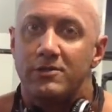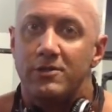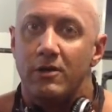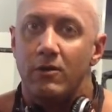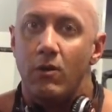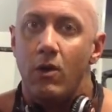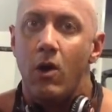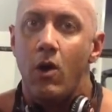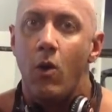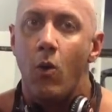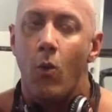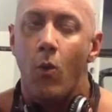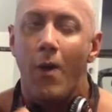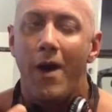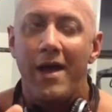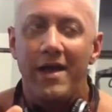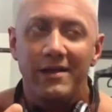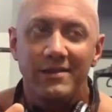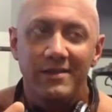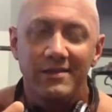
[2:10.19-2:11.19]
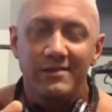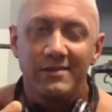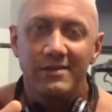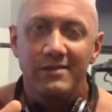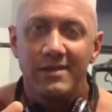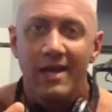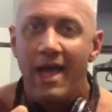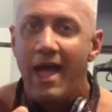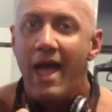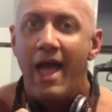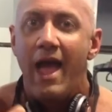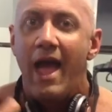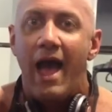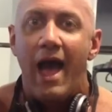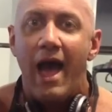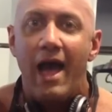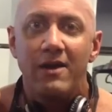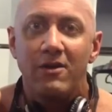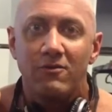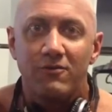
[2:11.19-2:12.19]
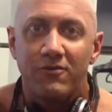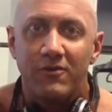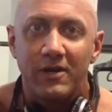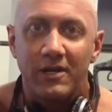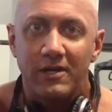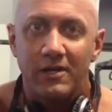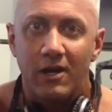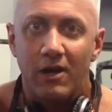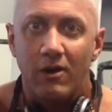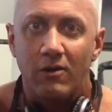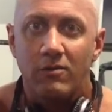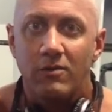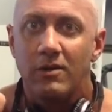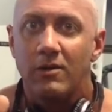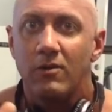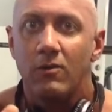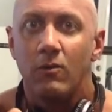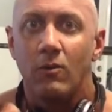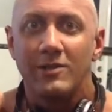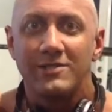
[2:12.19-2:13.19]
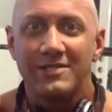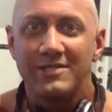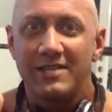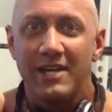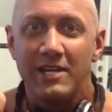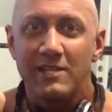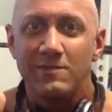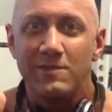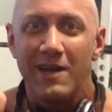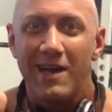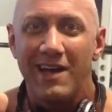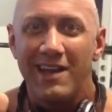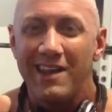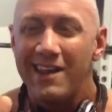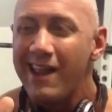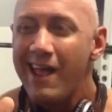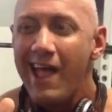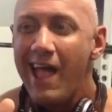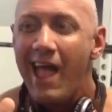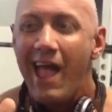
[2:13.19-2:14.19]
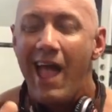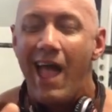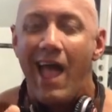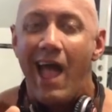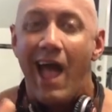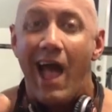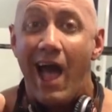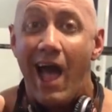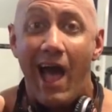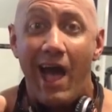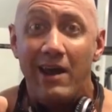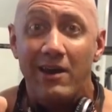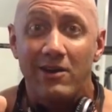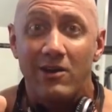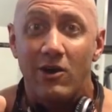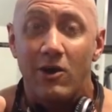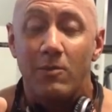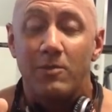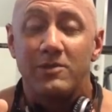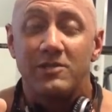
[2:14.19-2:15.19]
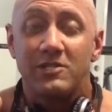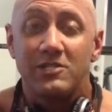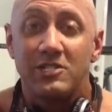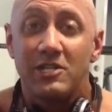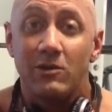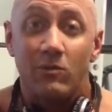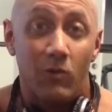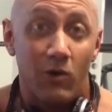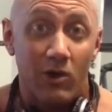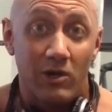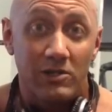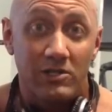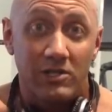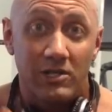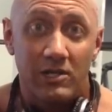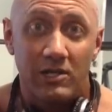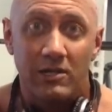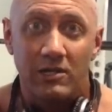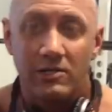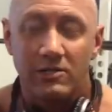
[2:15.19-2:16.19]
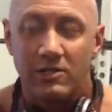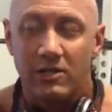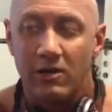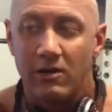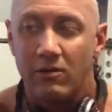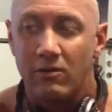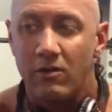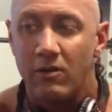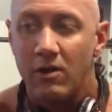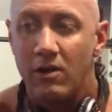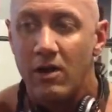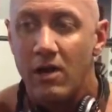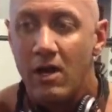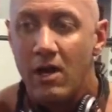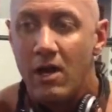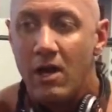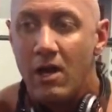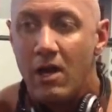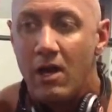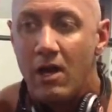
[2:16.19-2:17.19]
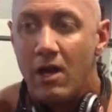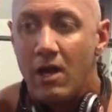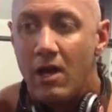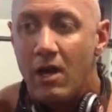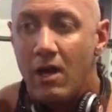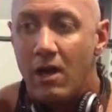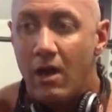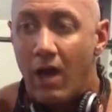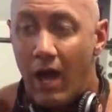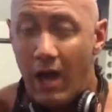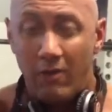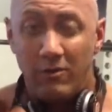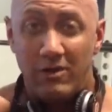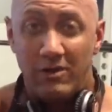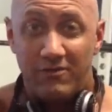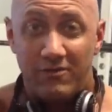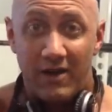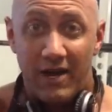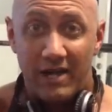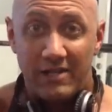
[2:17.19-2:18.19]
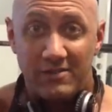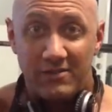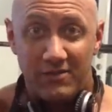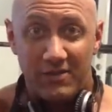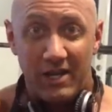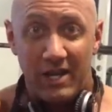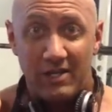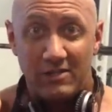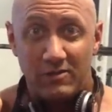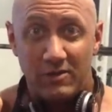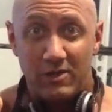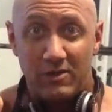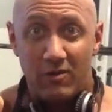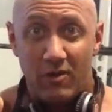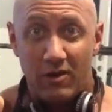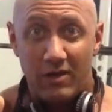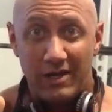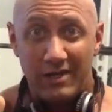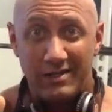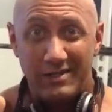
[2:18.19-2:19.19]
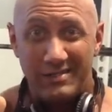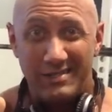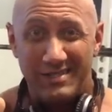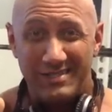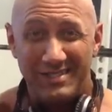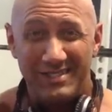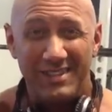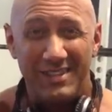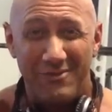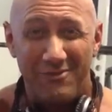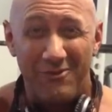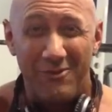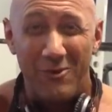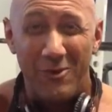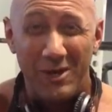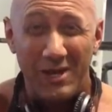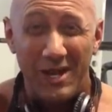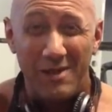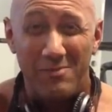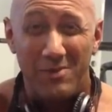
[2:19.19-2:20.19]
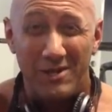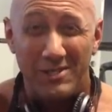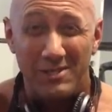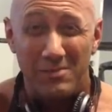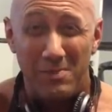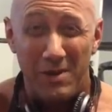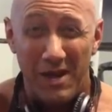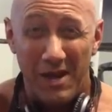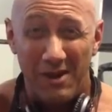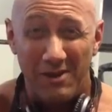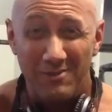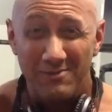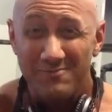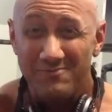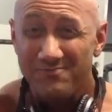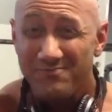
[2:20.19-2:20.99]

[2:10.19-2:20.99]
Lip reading: So why it does this? I don't friggin' know. What's the science behind it? I don't know, but the shit works. So I would advise, if you guys want to go out and get these things, they're like 49 bucks a pair.